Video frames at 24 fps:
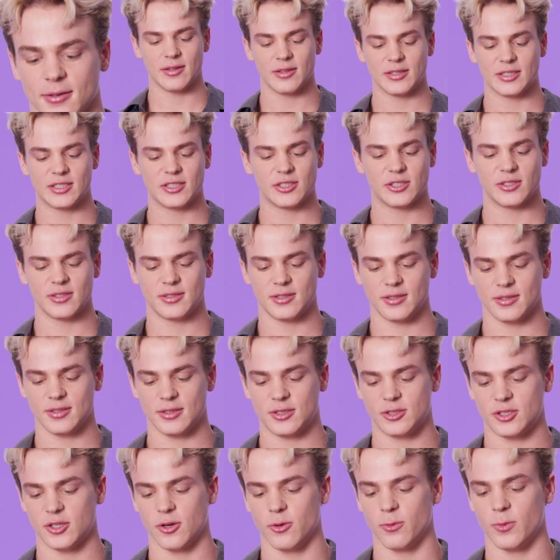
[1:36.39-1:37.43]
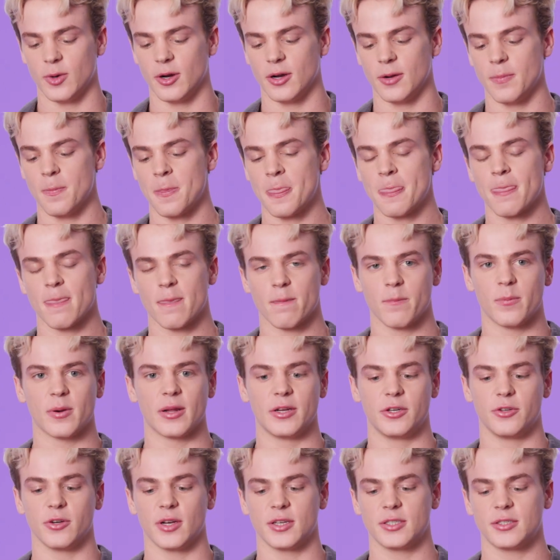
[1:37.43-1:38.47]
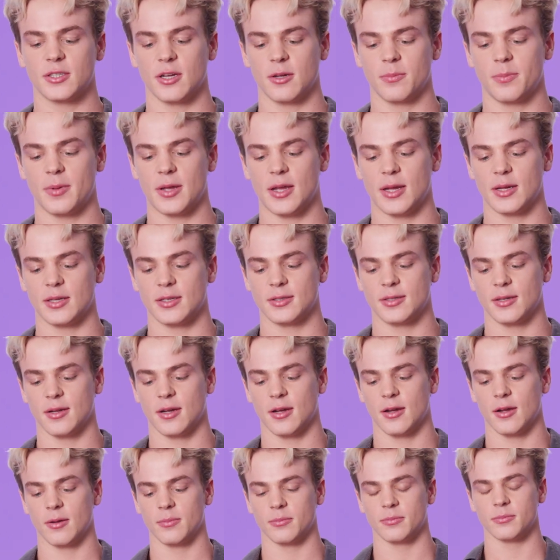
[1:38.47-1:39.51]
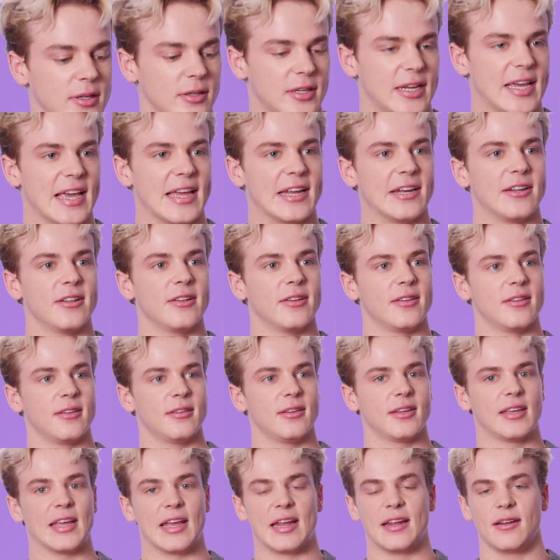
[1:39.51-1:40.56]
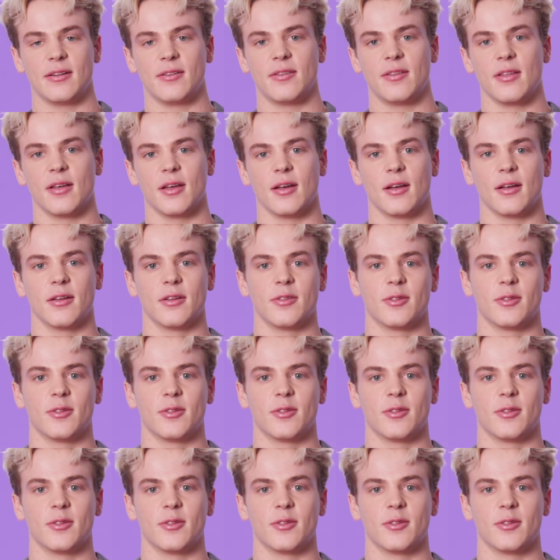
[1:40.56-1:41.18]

This is, so weird, but I dressed up as um, Ken, Ken the,